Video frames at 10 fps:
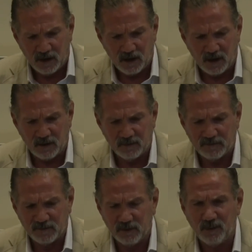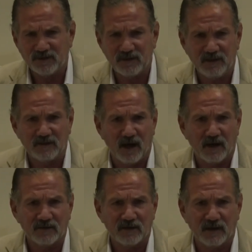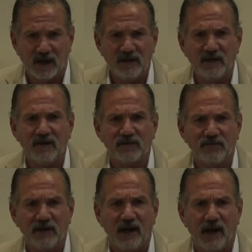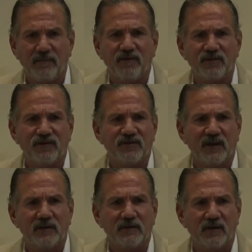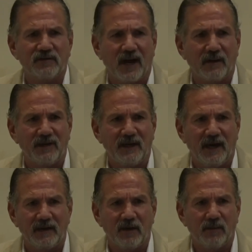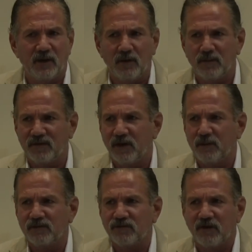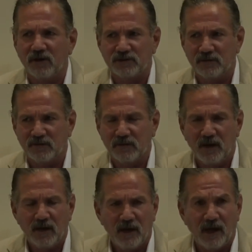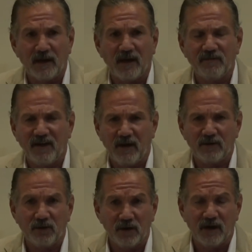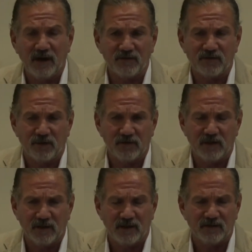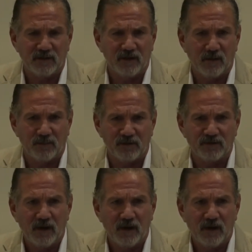of U.S. detox, 90 days of rehab versus single-dose Ibogaine going home with no instructions. And I found, looking at certain clinics and numbers,